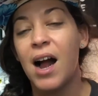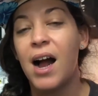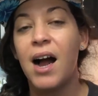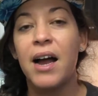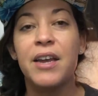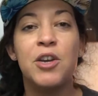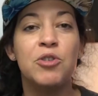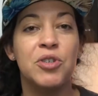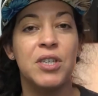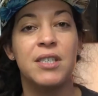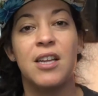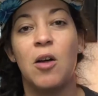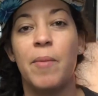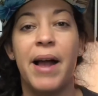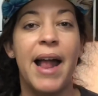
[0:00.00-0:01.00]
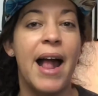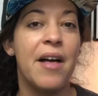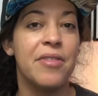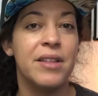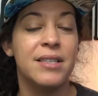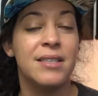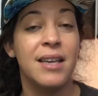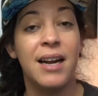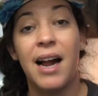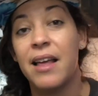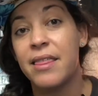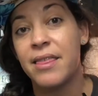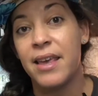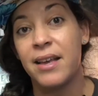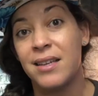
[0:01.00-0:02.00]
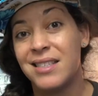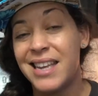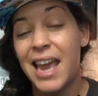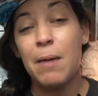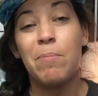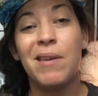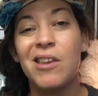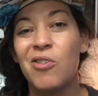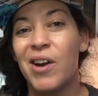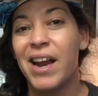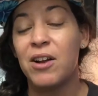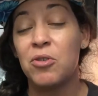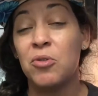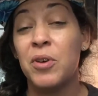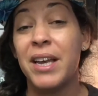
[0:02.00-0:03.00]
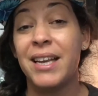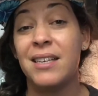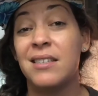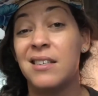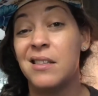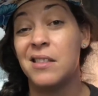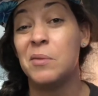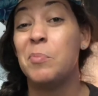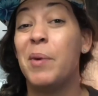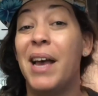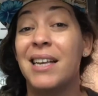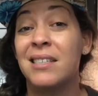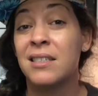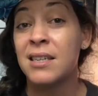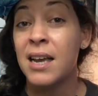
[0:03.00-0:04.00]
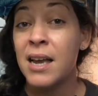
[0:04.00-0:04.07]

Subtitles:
I usually tell my athletes that I think taping your ankle is the best